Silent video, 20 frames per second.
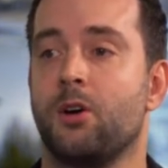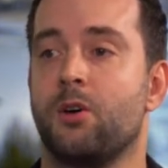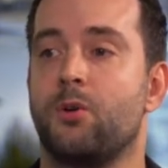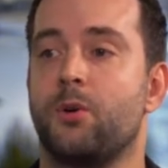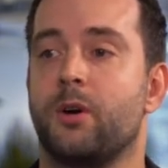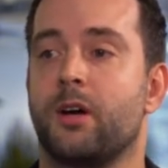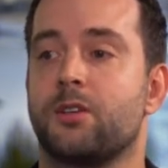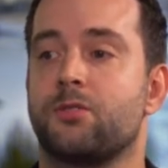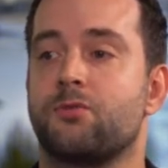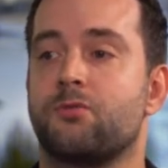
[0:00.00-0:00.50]
who
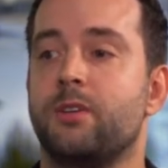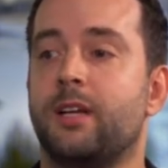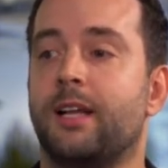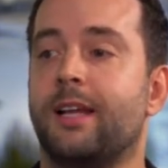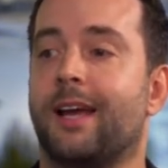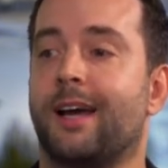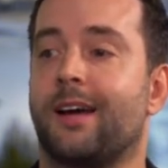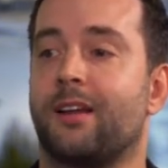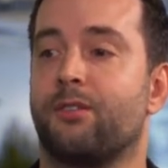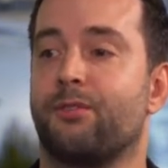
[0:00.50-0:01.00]
has
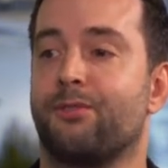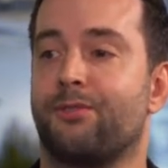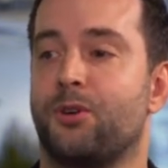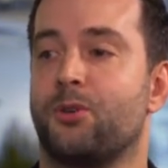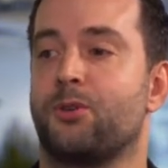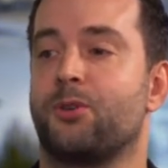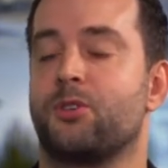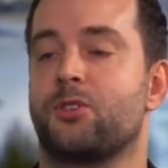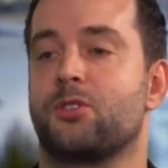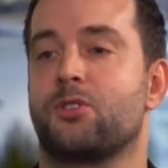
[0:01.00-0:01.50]
really had a
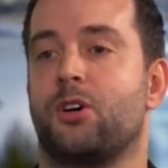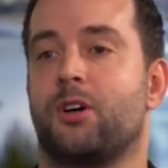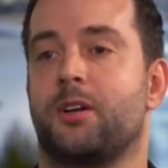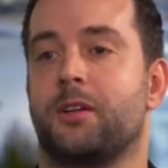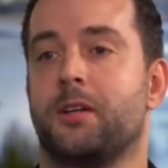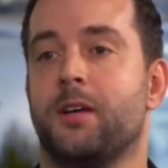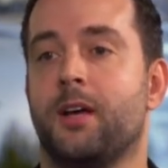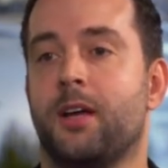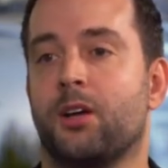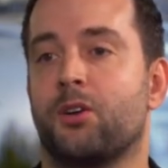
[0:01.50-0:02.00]
focus
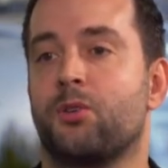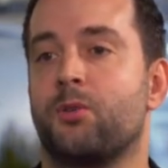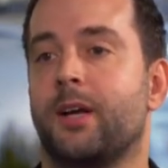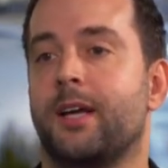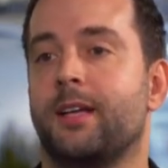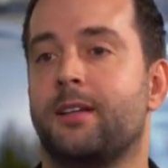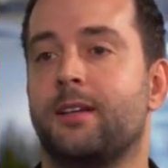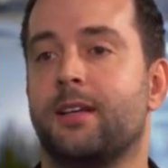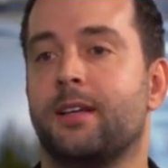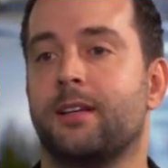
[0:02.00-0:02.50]
on
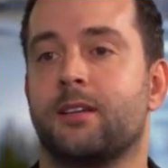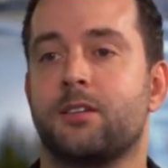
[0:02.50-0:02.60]
creating